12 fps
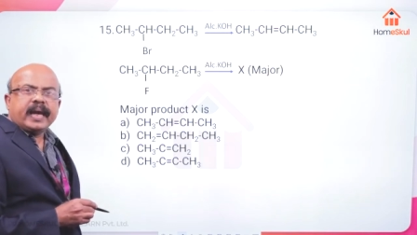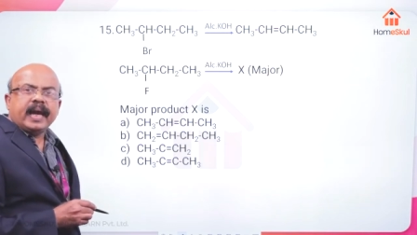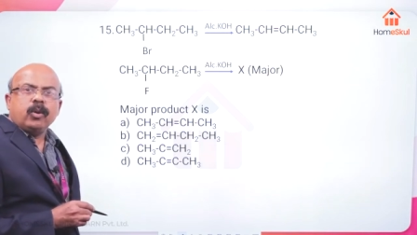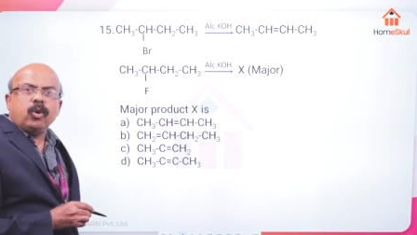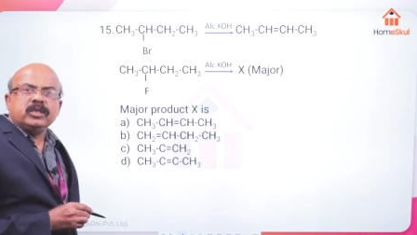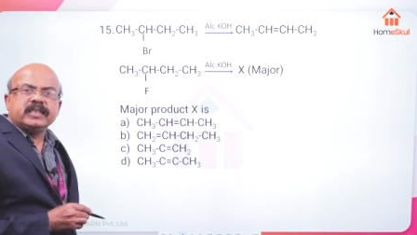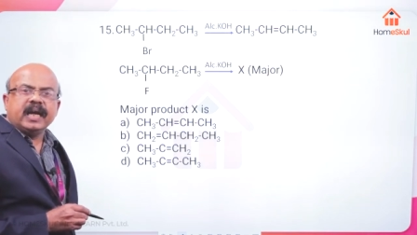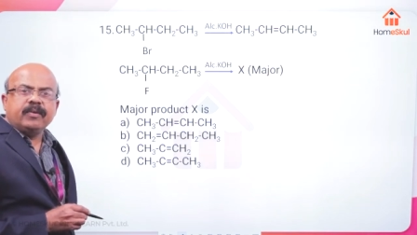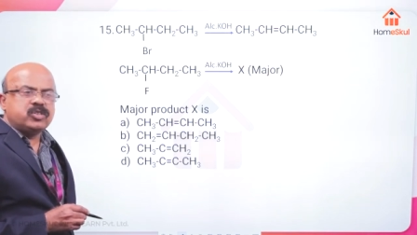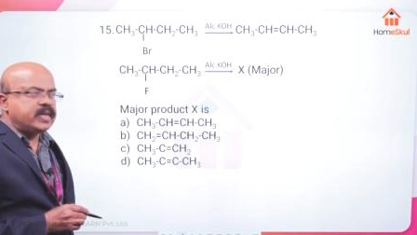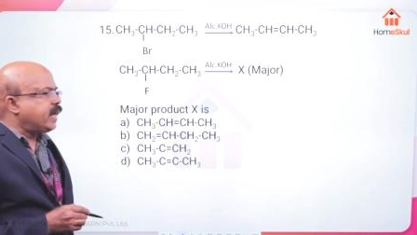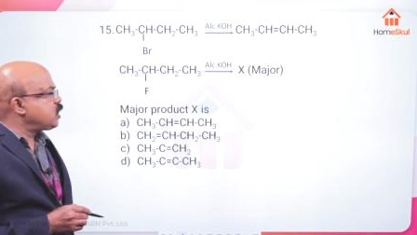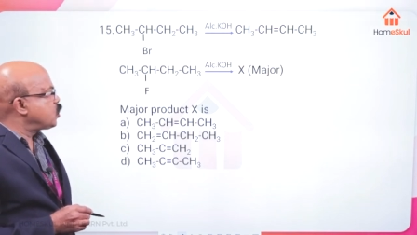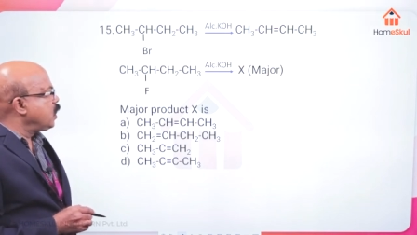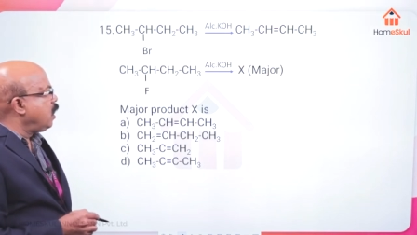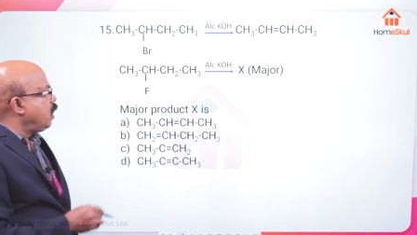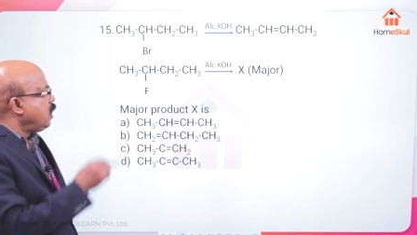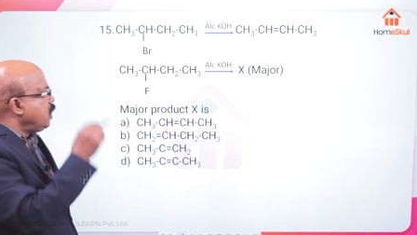KOH gives X.
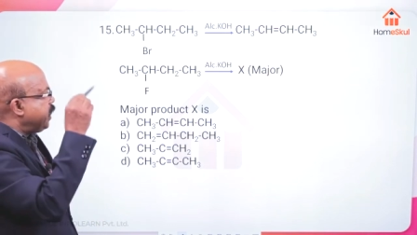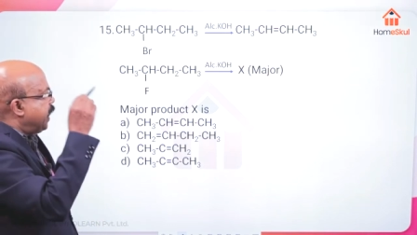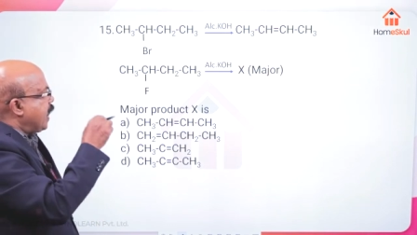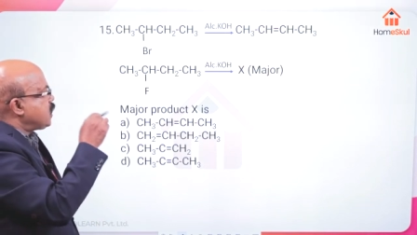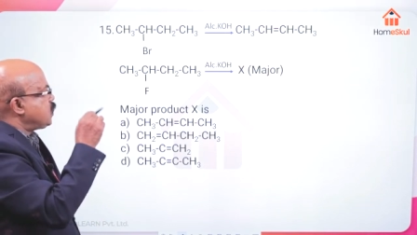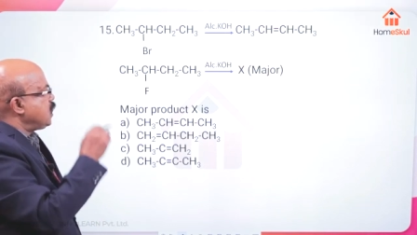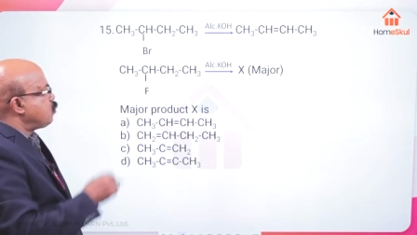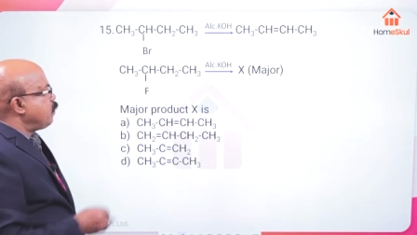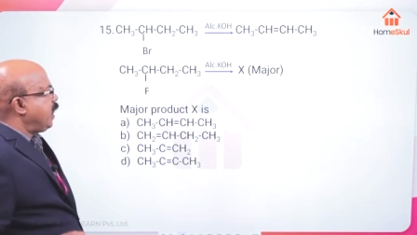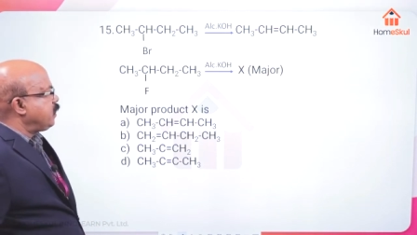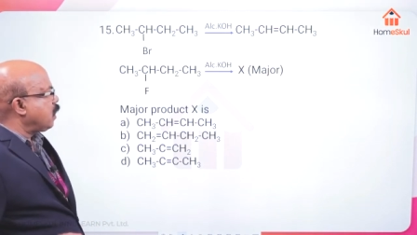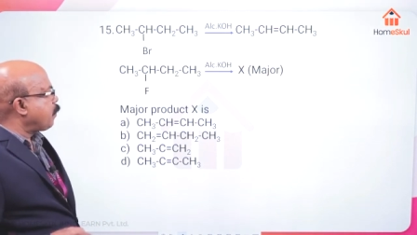X is major